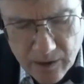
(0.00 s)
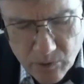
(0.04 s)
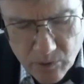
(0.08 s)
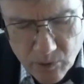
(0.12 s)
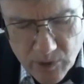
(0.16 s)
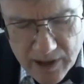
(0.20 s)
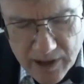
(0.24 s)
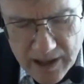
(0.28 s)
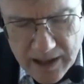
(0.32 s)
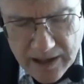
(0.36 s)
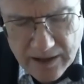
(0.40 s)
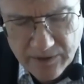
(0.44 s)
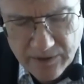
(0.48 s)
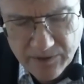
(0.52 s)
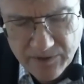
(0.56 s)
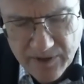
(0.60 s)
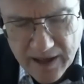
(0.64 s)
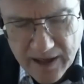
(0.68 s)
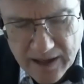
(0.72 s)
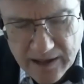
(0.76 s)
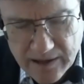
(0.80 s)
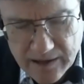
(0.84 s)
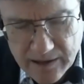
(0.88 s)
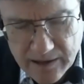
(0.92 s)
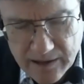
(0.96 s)
when he
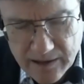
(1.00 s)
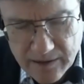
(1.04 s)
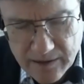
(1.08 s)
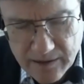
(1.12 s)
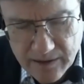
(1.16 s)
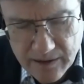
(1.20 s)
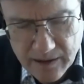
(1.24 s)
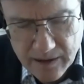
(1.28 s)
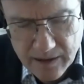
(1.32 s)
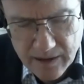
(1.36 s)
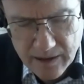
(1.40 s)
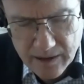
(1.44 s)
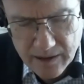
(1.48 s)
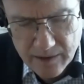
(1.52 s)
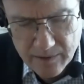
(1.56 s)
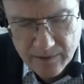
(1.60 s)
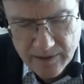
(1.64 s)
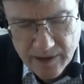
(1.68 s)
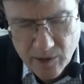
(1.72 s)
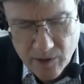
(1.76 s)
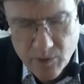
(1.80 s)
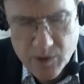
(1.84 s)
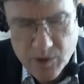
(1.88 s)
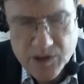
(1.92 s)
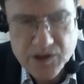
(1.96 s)
defected,
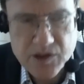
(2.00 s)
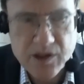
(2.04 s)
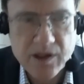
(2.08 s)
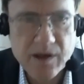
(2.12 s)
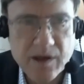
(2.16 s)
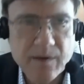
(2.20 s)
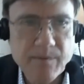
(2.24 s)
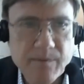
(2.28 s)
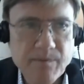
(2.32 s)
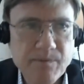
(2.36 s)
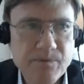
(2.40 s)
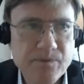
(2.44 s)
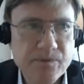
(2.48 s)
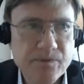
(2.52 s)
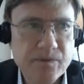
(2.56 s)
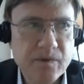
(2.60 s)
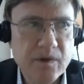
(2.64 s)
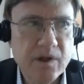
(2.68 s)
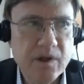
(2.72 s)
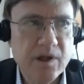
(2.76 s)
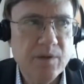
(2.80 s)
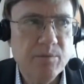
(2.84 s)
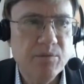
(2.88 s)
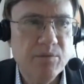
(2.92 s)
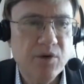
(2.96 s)

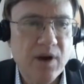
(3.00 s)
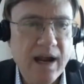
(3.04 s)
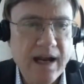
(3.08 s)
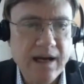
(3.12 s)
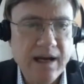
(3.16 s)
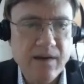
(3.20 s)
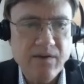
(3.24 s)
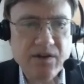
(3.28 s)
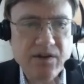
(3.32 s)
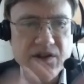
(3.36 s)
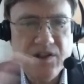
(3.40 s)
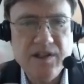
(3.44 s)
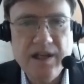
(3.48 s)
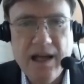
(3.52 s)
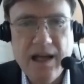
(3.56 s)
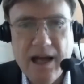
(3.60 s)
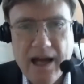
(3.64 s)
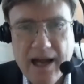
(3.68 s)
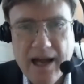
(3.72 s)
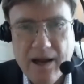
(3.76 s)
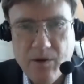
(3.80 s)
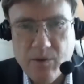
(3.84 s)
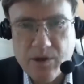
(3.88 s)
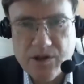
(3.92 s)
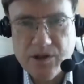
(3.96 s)
the brain of the
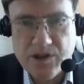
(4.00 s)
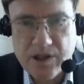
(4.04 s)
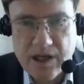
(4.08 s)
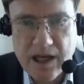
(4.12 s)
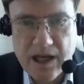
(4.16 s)
CIA was a